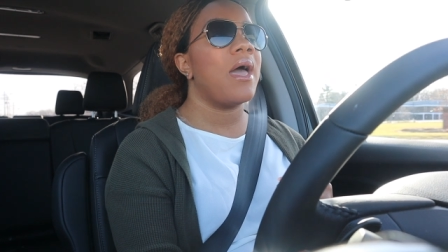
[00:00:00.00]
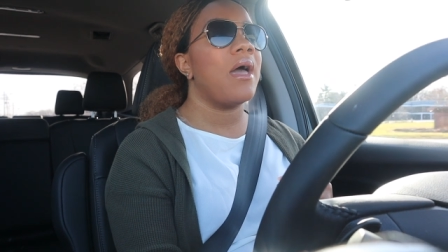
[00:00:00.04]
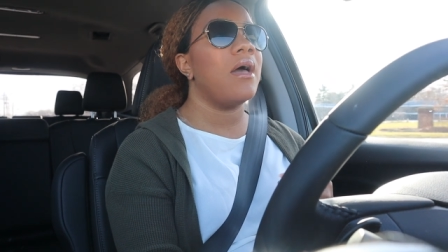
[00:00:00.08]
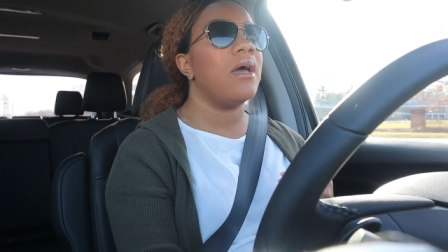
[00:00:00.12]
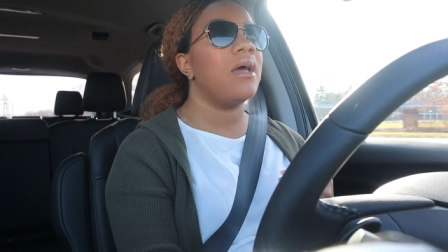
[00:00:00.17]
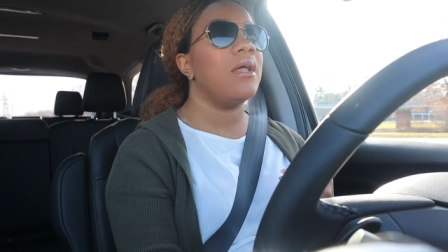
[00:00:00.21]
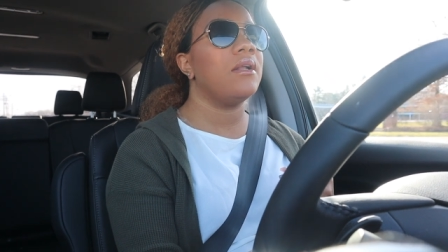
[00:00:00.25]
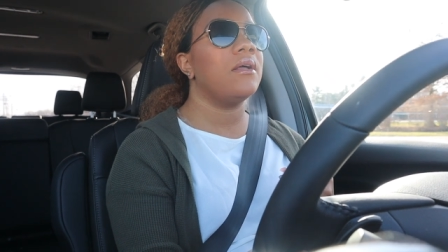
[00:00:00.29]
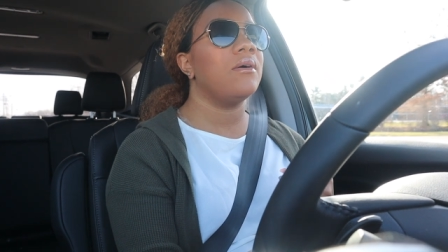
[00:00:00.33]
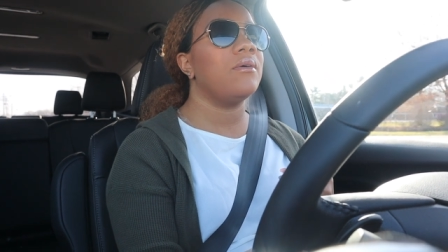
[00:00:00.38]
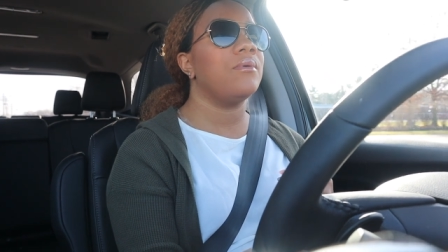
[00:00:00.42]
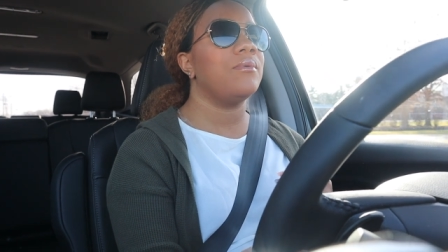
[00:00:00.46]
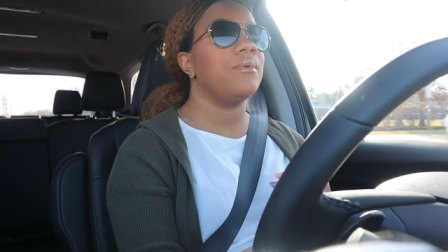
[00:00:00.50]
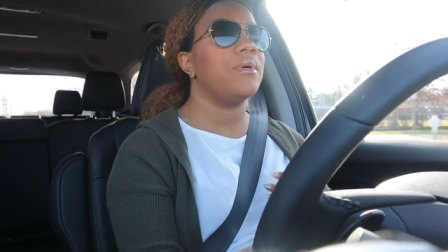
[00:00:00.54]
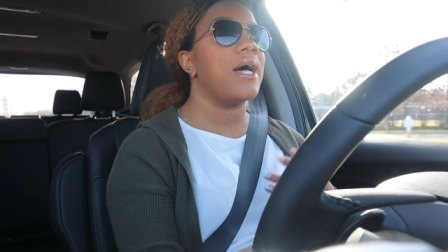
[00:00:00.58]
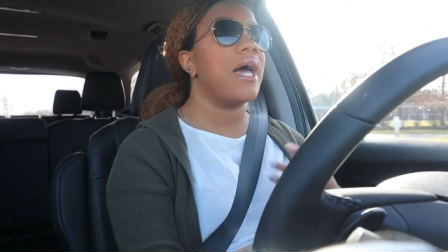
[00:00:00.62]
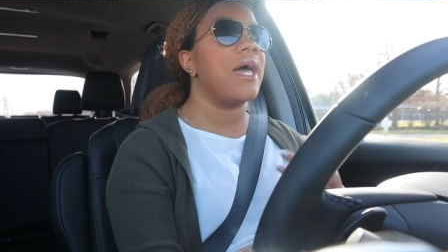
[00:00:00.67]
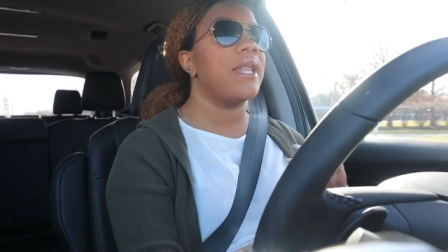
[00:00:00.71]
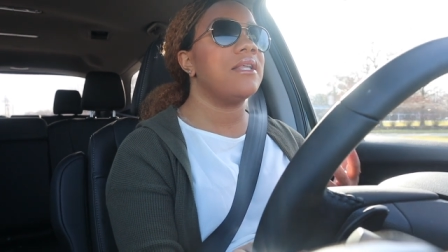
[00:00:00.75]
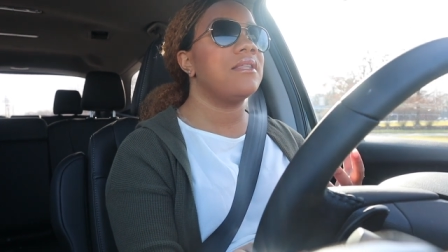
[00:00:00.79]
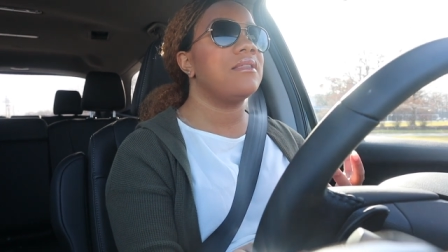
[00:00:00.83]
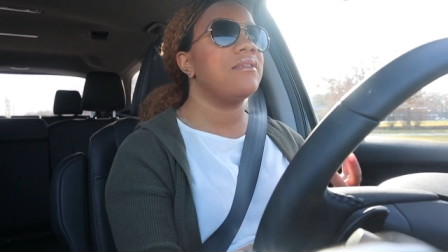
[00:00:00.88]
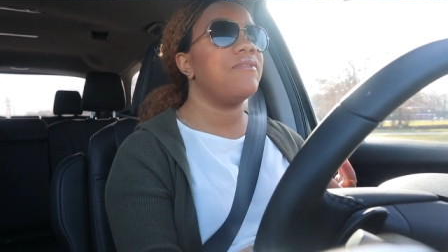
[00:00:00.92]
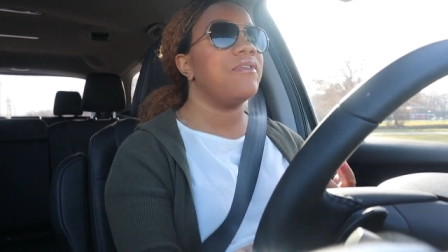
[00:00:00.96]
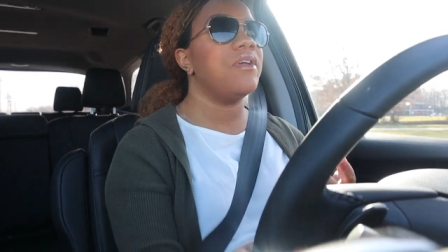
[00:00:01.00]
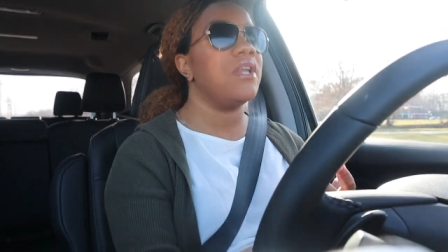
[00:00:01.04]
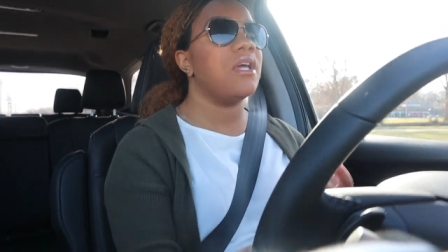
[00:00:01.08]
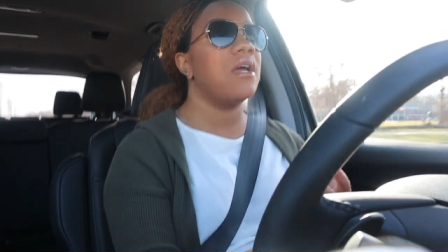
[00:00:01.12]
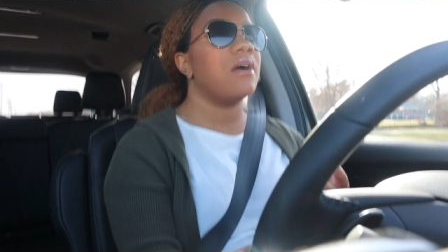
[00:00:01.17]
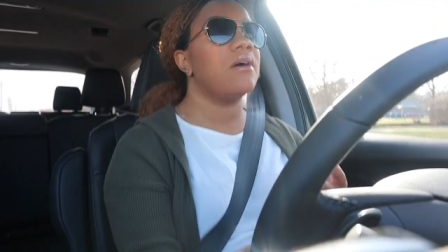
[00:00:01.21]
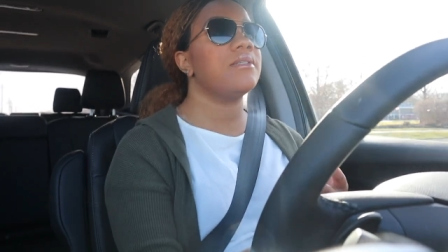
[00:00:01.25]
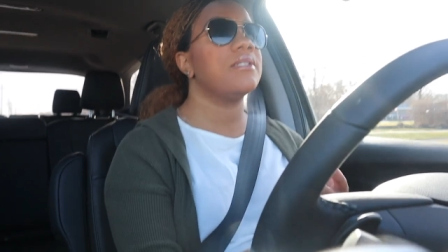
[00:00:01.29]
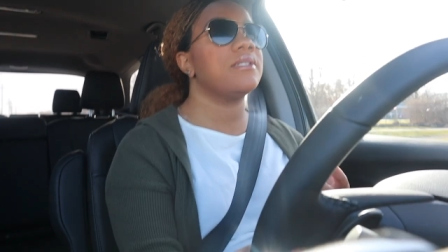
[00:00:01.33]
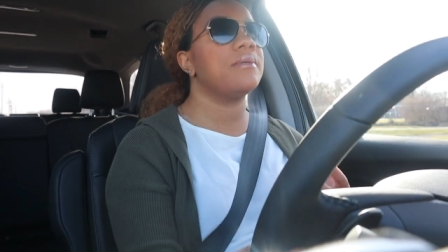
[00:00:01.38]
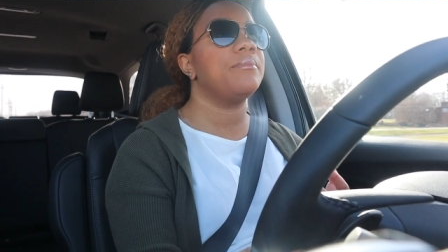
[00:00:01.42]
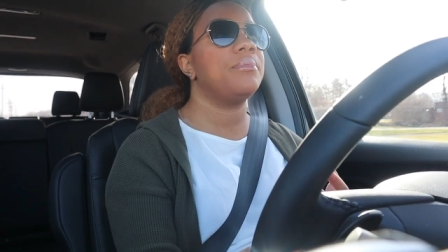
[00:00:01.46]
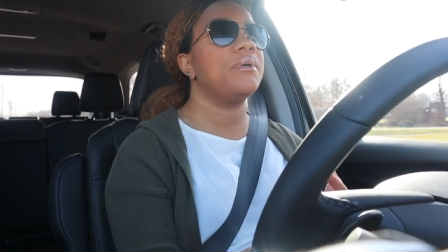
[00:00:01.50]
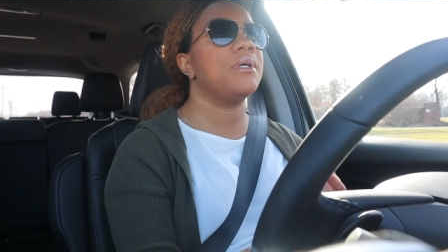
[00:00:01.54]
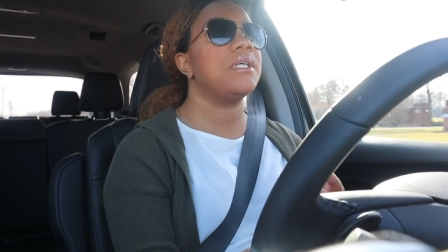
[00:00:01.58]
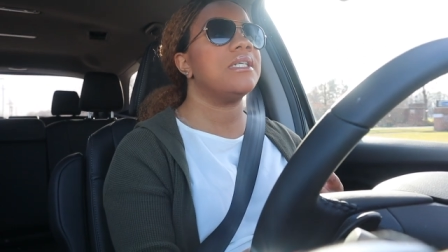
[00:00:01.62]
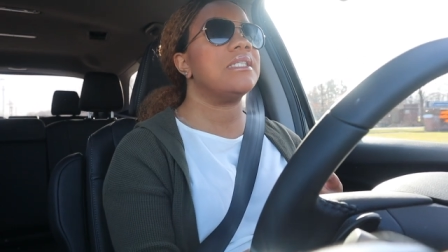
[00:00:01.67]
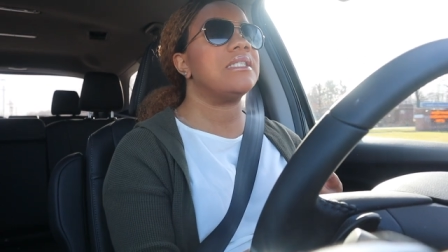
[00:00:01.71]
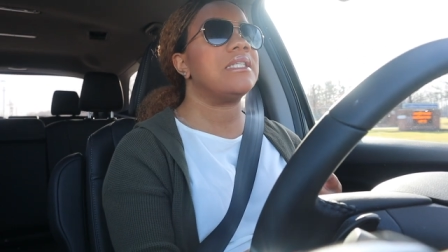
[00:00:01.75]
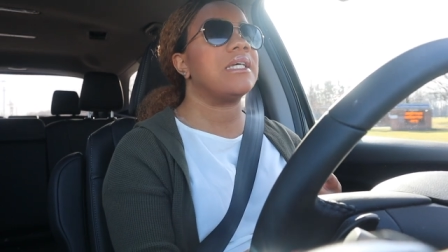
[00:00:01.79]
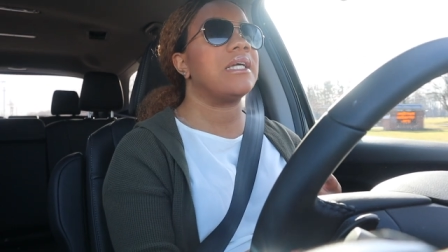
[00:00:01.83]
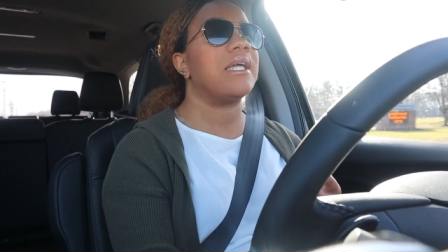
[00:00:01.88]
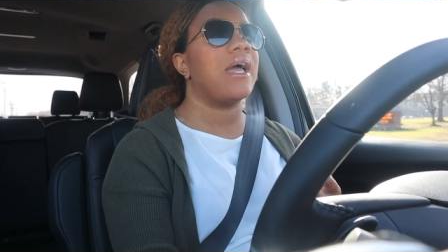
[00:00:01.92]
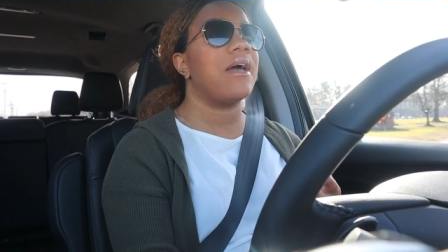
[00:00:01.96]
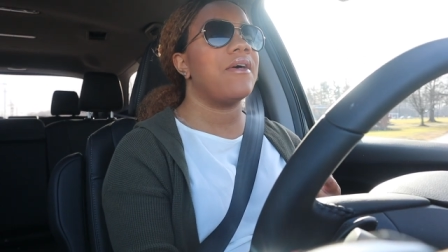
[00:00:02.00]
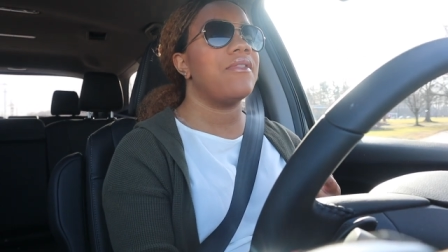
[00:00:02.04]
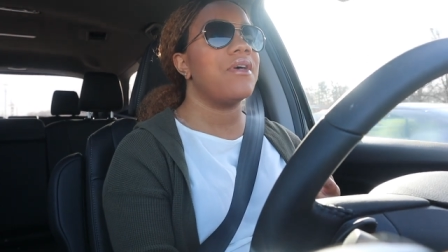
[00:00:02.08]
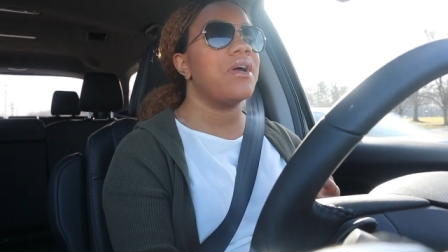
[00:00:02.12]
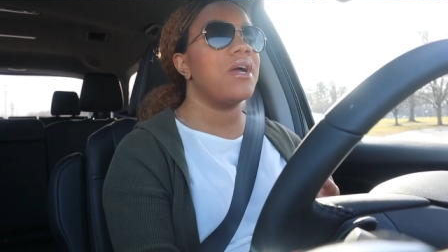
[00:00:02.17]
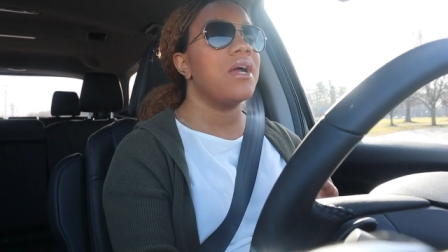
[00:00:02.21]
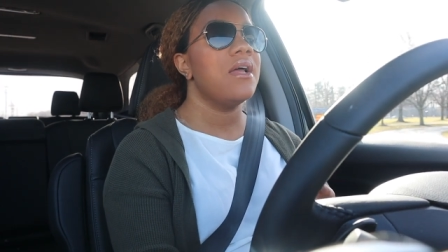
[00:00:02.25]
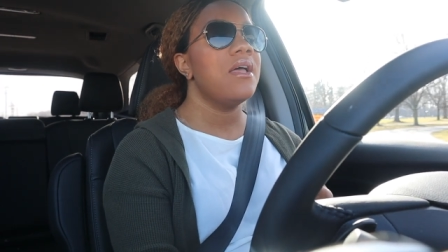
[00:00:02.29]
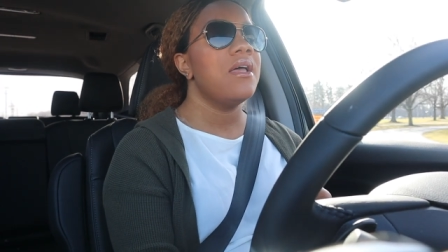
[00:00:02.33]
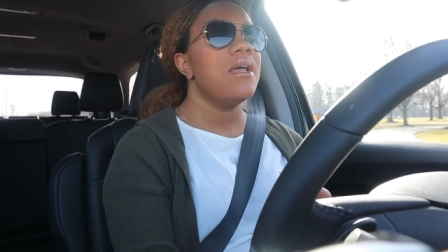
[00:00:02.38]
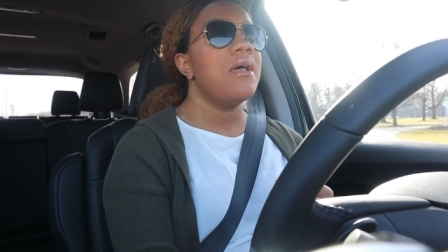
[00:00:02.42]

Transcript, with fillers: and we'll edit the videos and put it together,